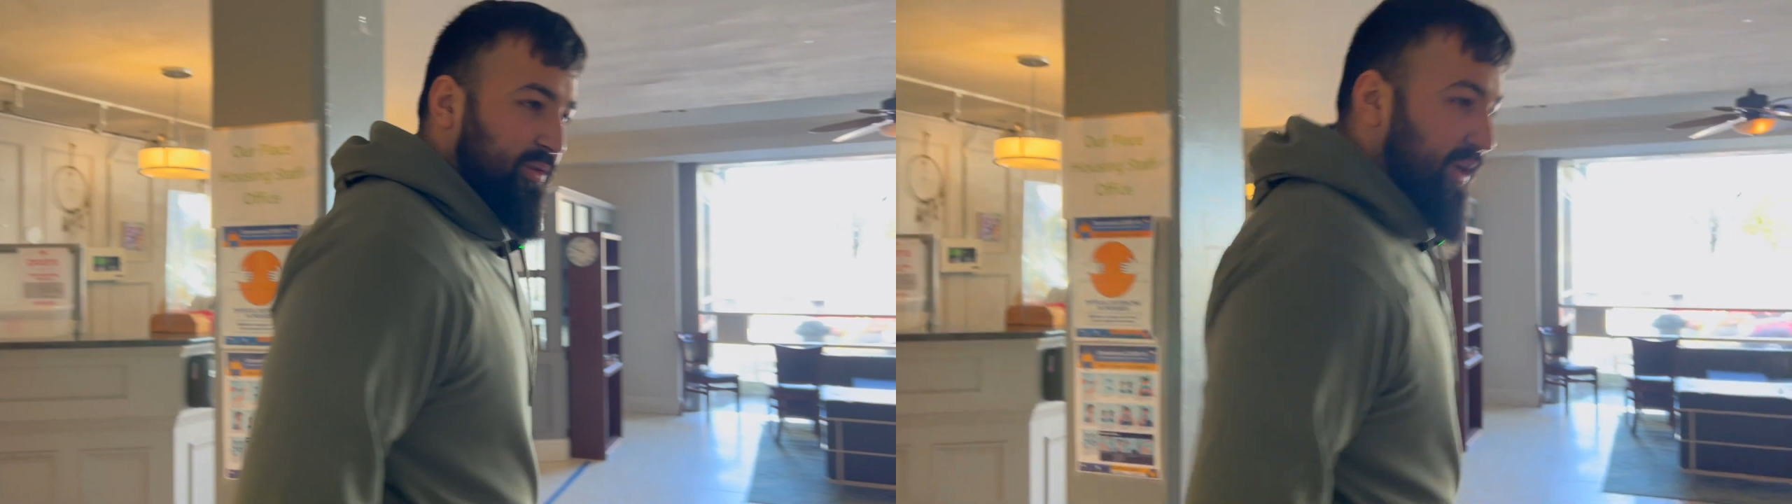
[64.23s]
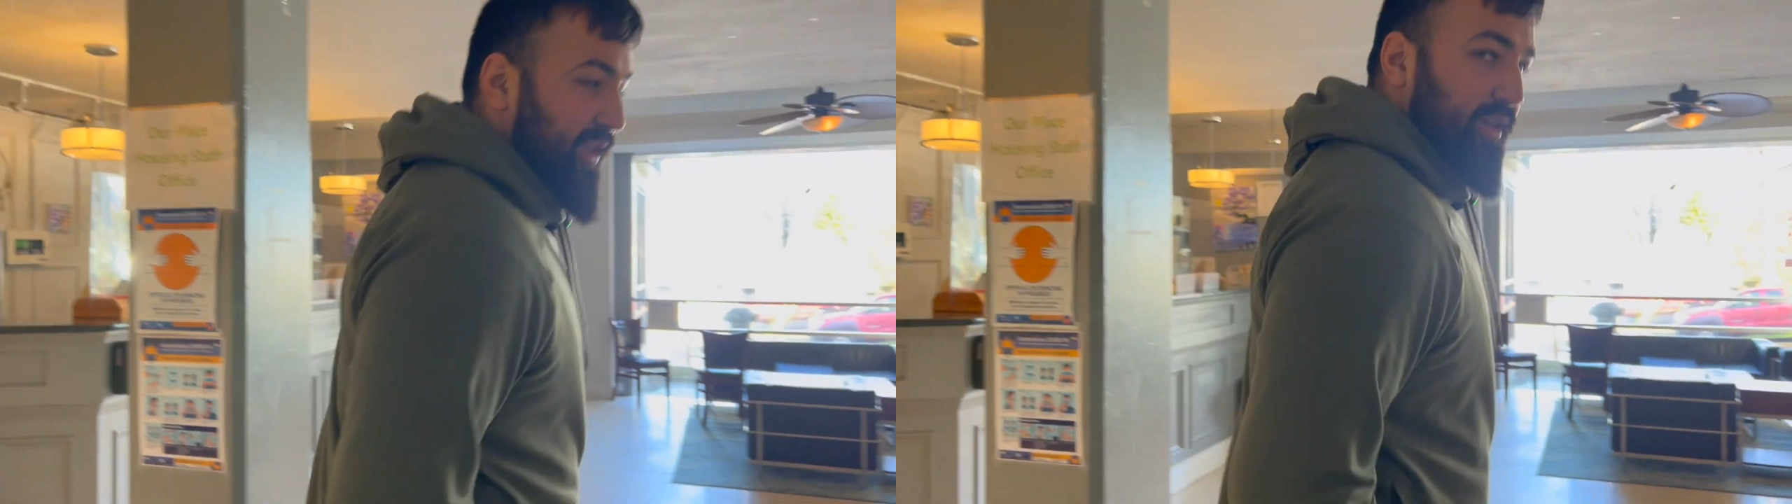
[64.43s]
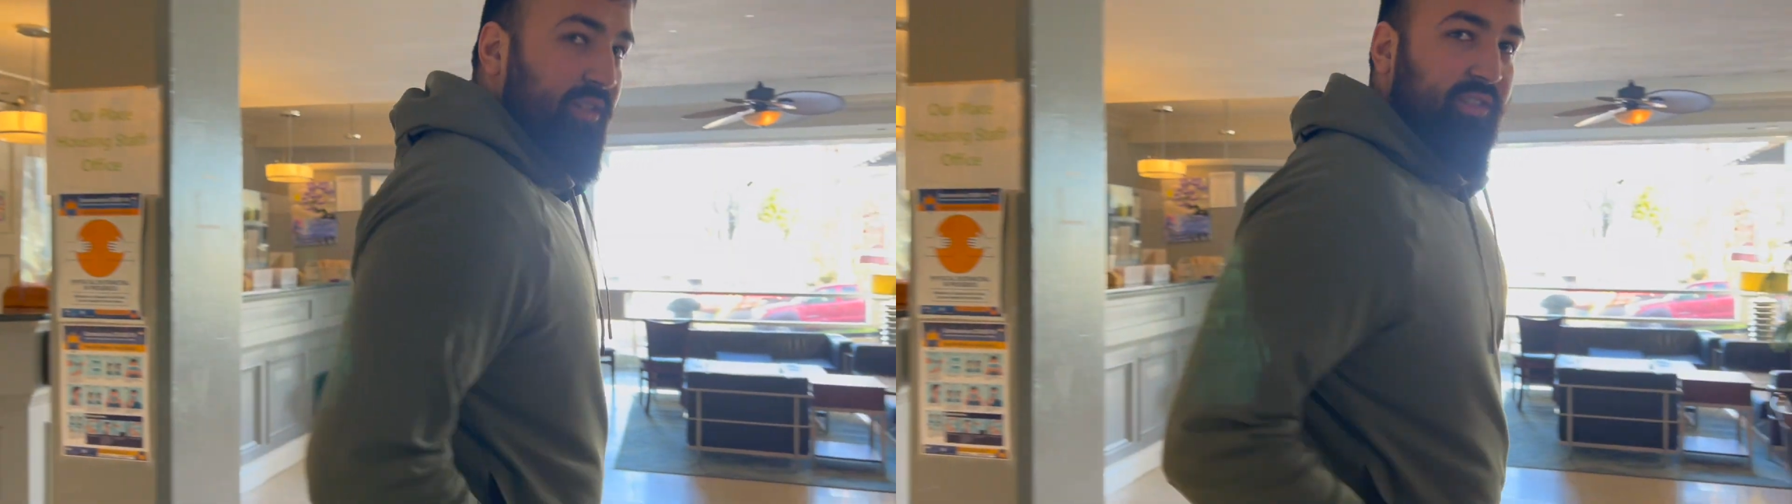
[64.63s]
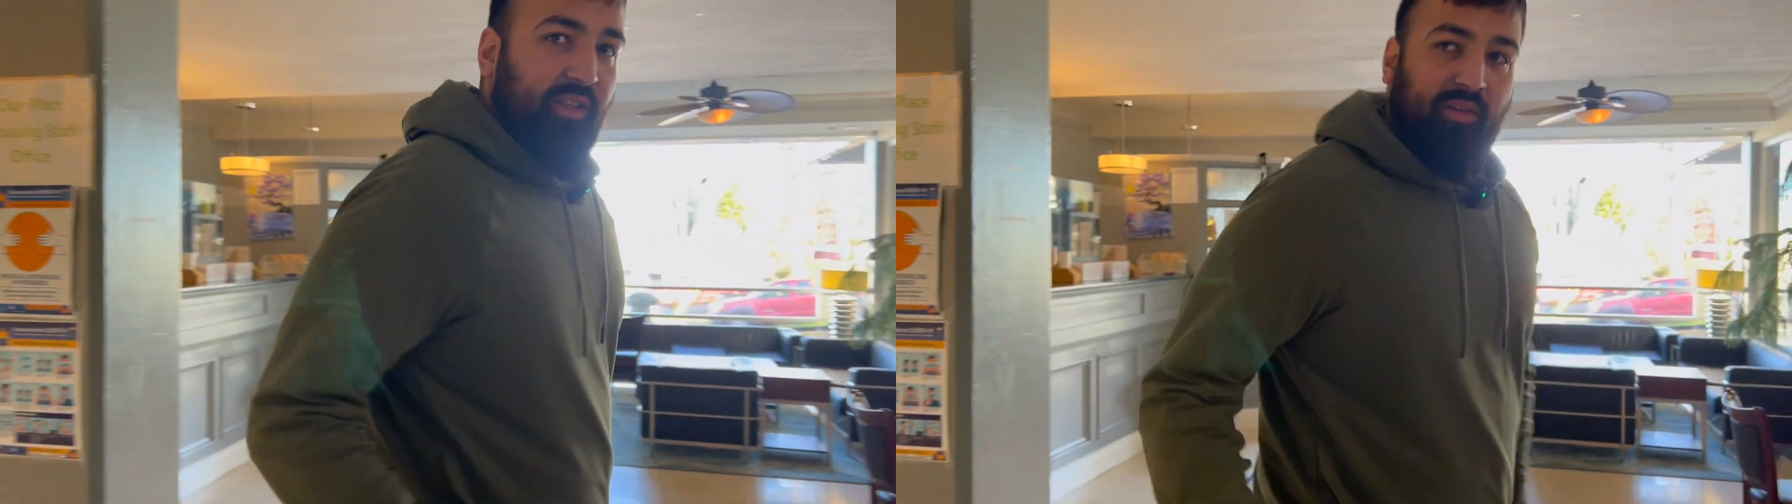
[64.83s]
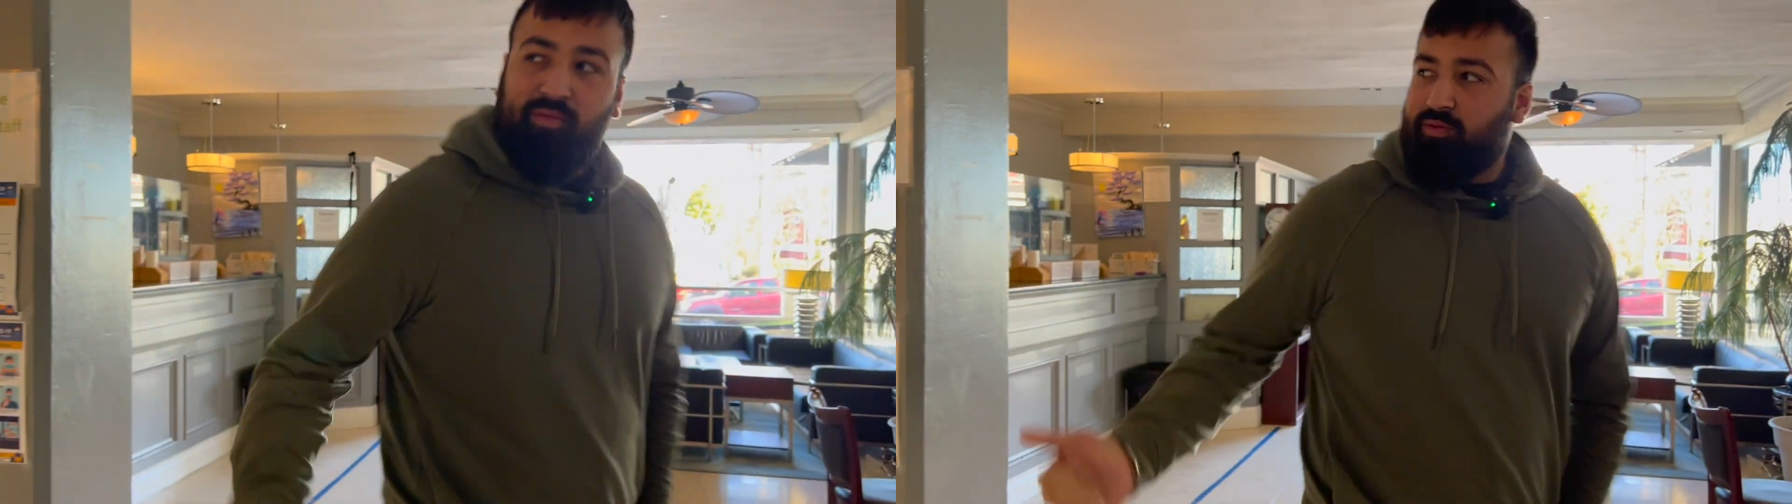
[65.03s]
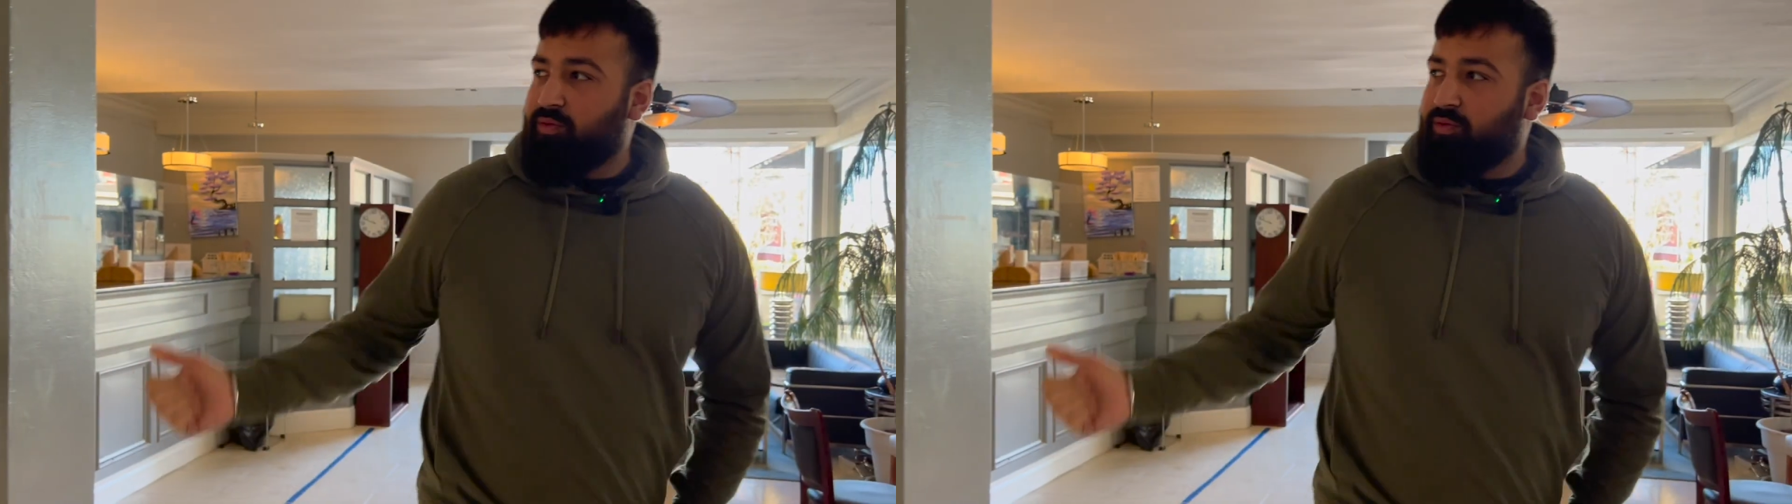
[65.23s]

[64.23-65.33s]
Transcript: right here. It's the